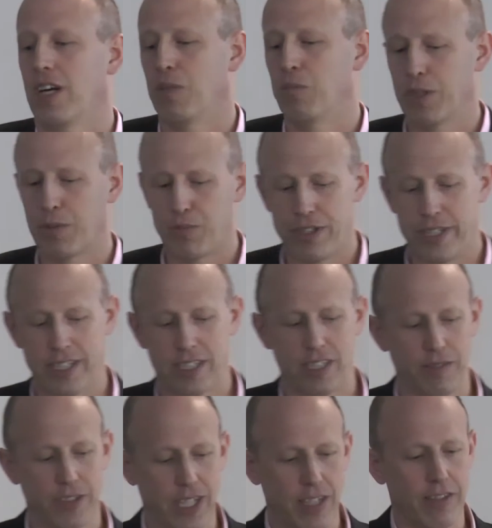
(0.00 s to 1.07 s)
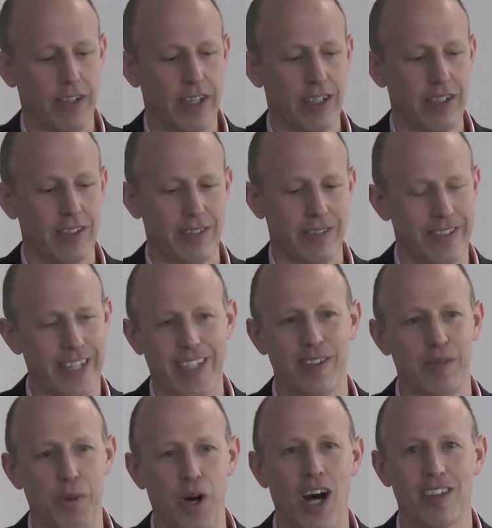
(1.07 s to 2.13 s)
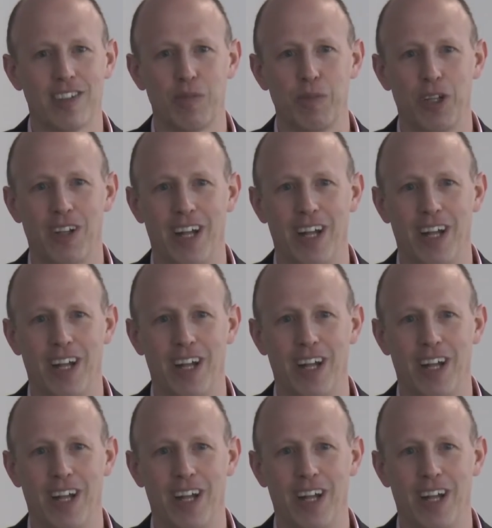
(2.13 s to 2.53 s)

with predictive and they think that's impossible.